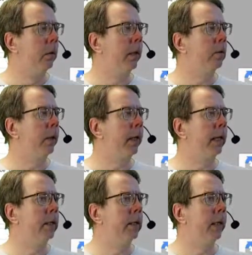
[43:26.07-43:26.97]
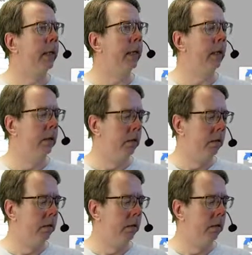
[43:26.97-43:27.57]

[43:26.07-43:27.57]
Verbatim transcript: that's what I had today.